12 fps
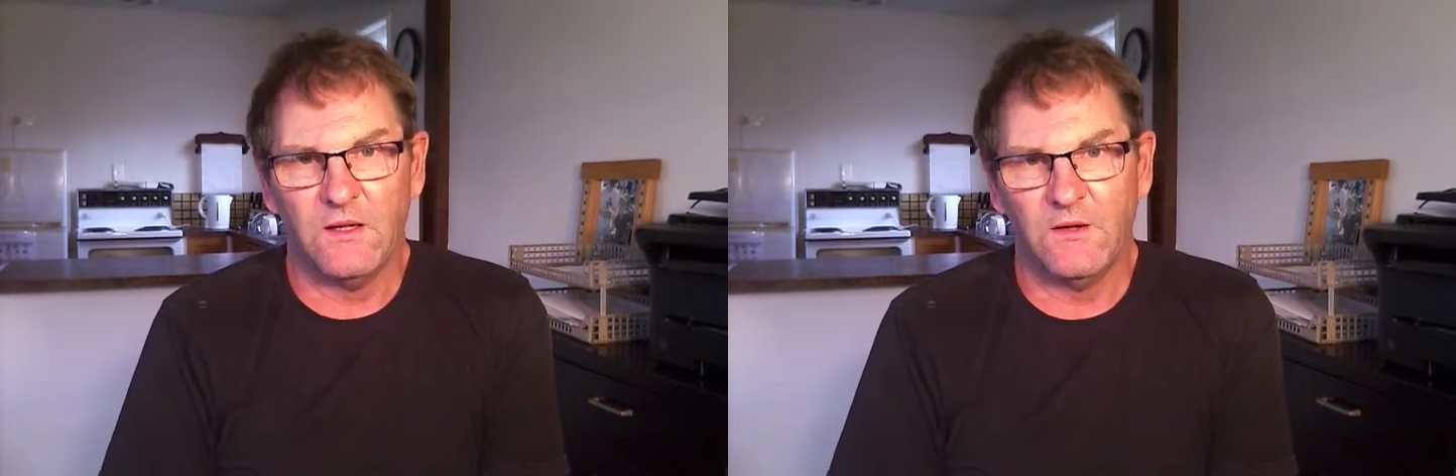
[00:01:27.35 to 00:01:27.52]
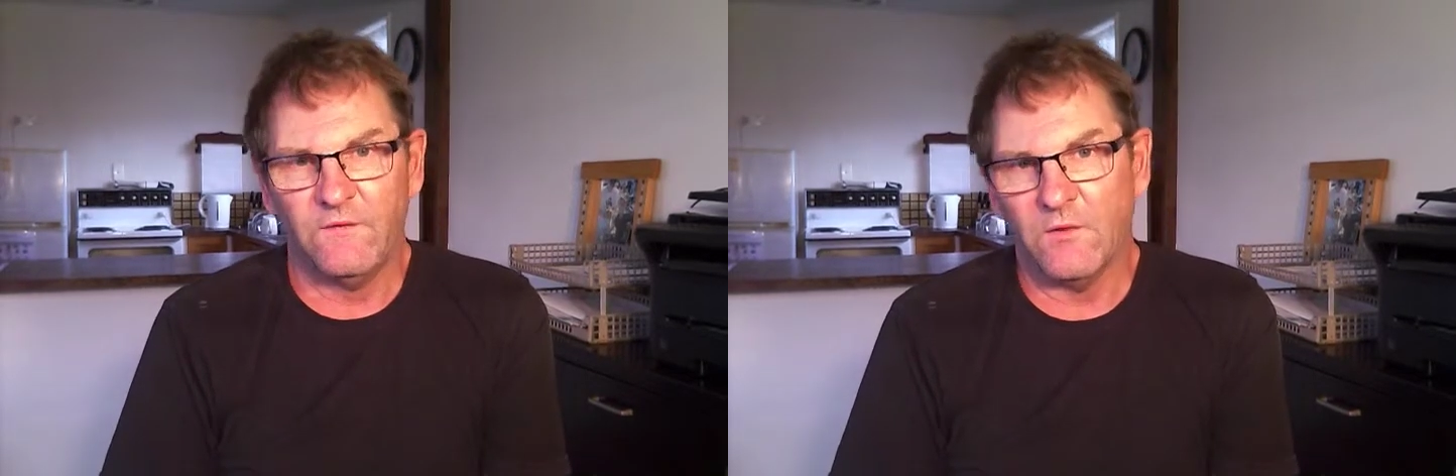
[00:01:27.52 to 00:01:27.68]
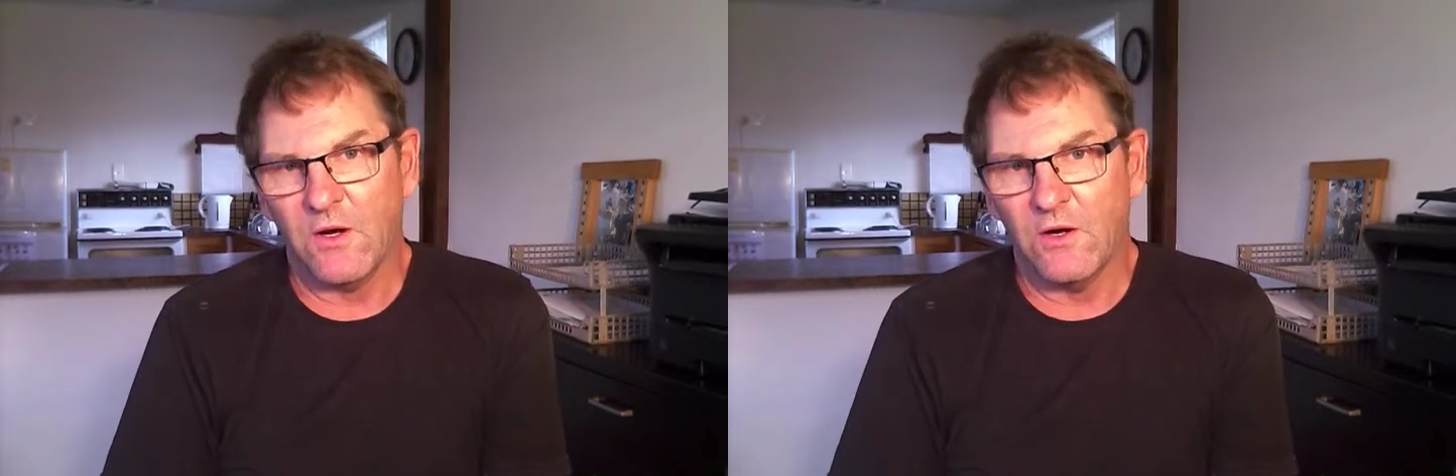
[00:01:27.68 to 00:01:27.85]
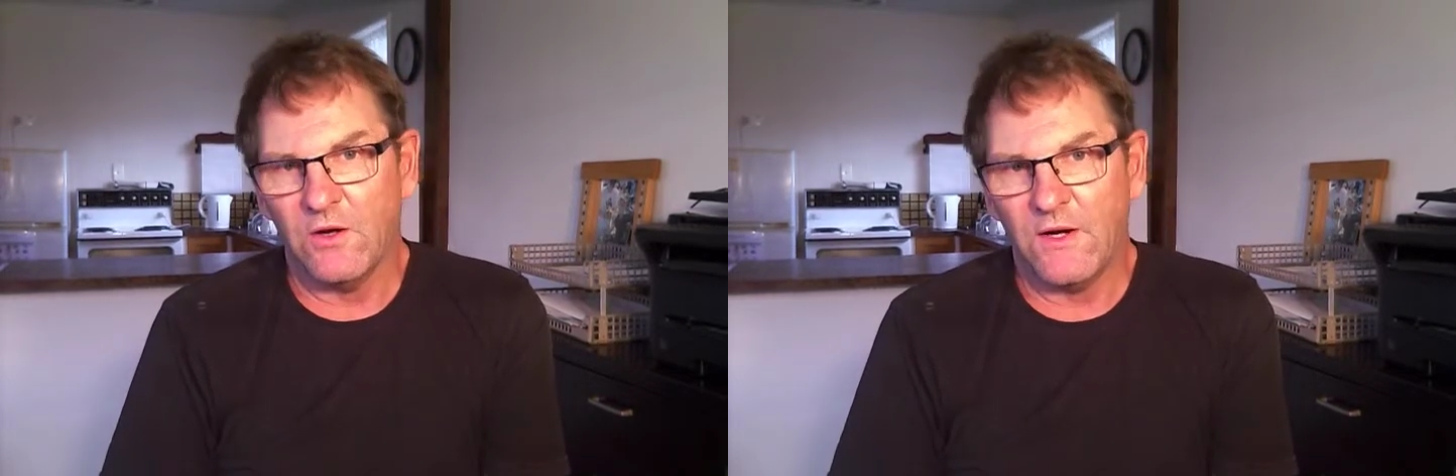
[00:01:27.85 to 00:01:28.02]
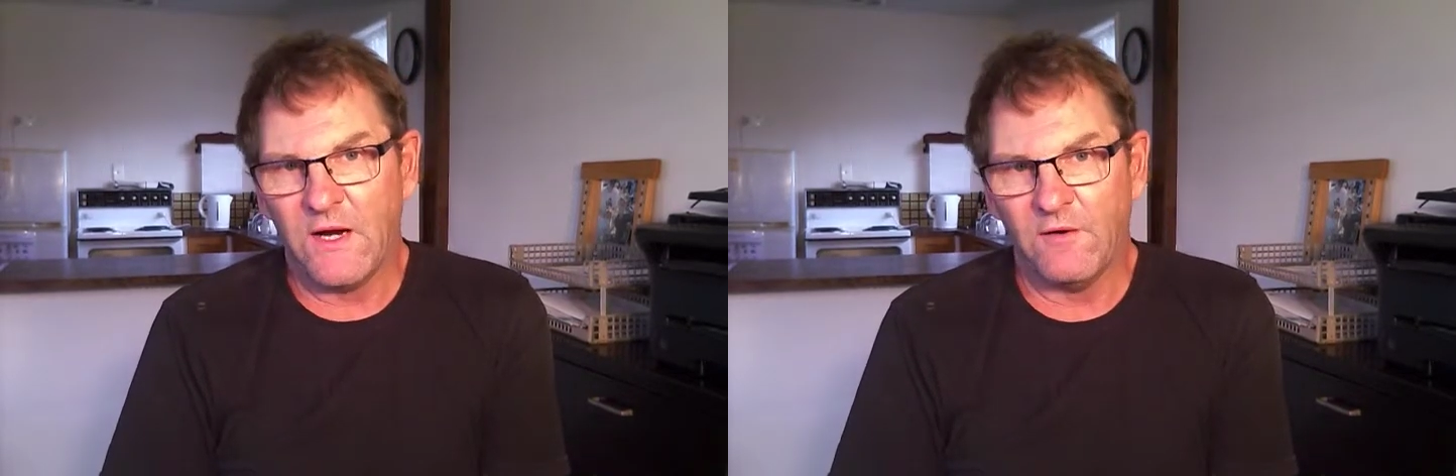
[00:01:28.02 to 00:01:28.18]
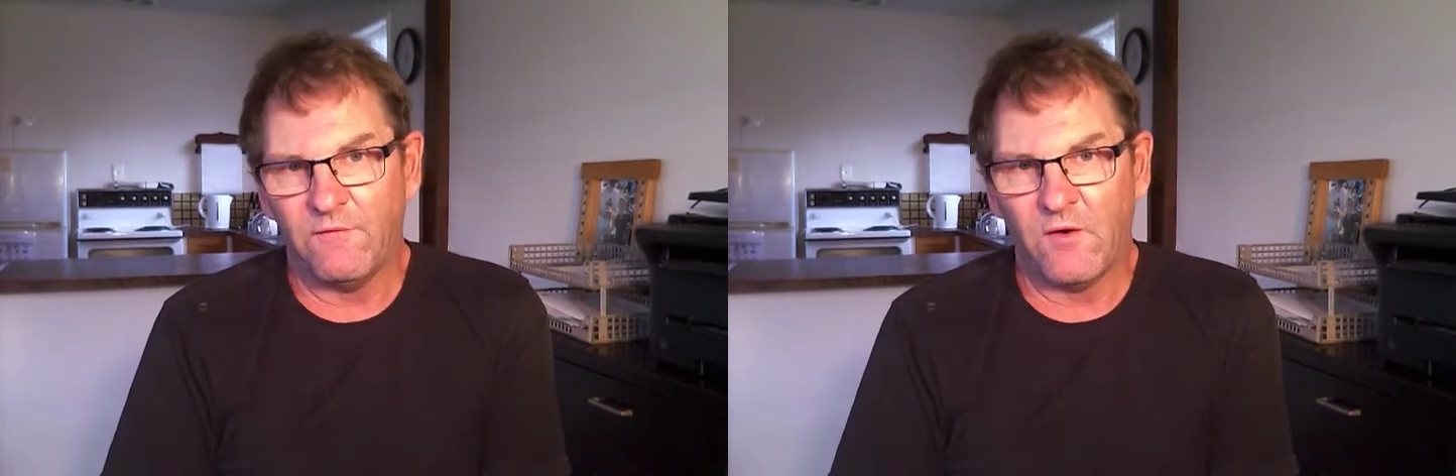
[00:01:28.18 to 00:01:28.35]
If you want to learn
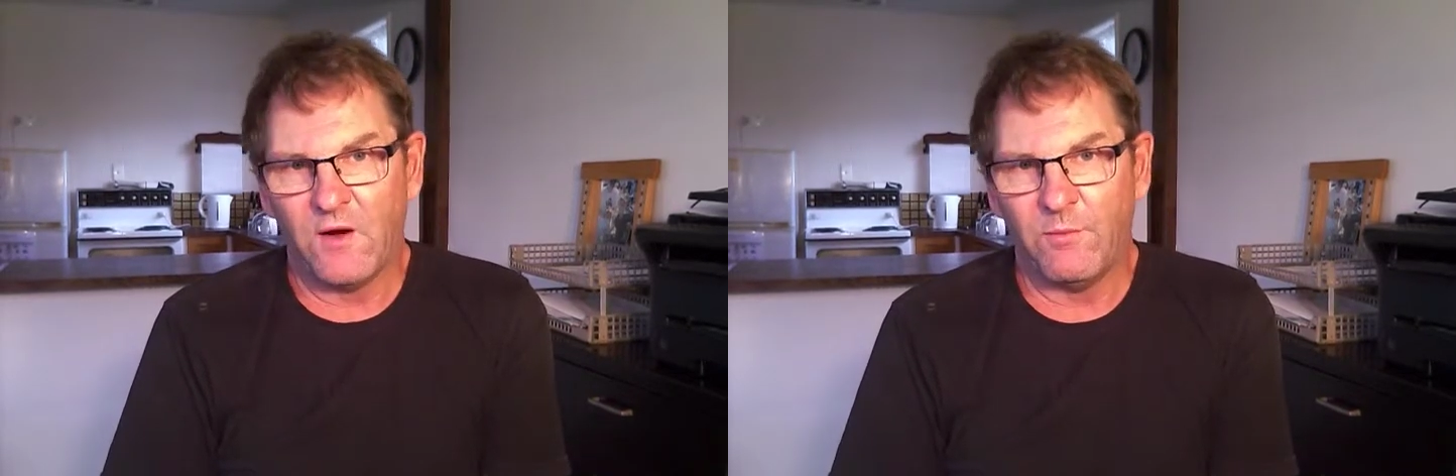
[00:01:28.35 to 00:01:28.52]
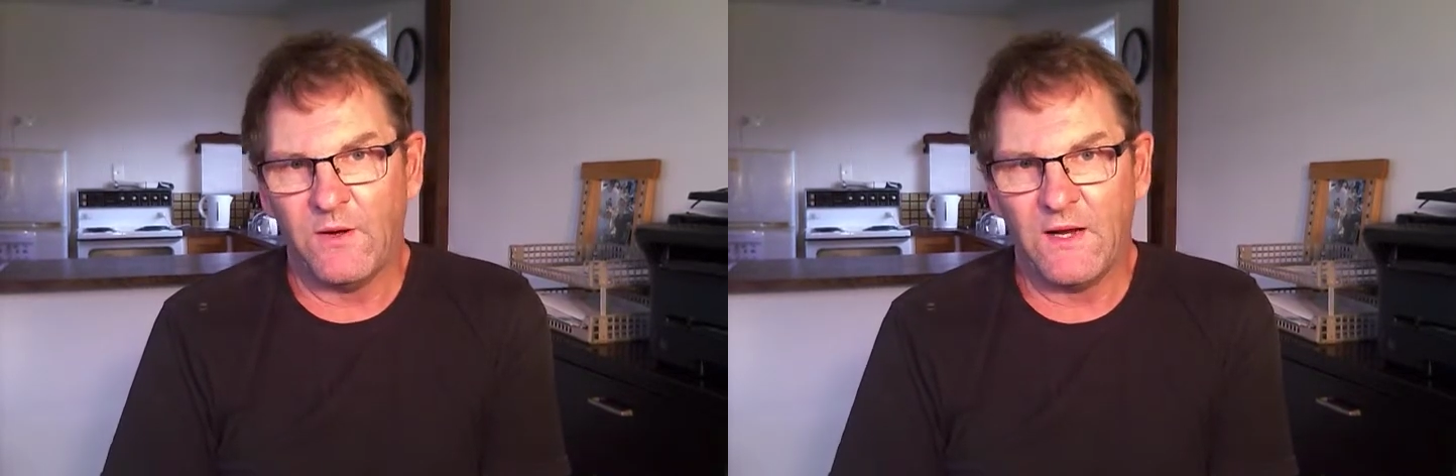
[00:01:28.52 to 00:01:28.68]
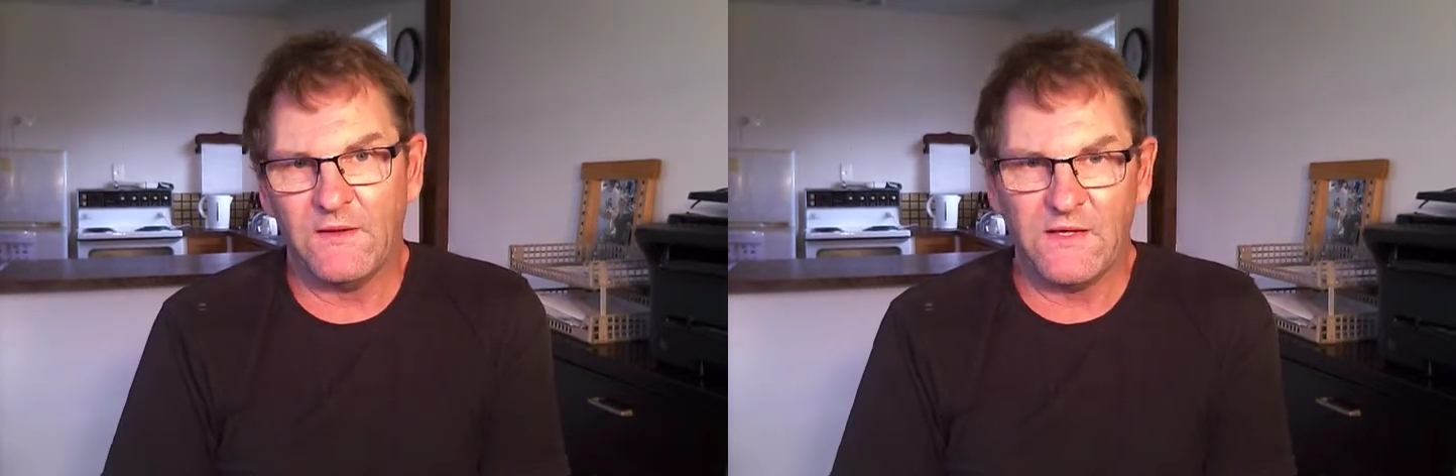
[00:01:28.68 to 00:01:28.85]
how to fly a plane,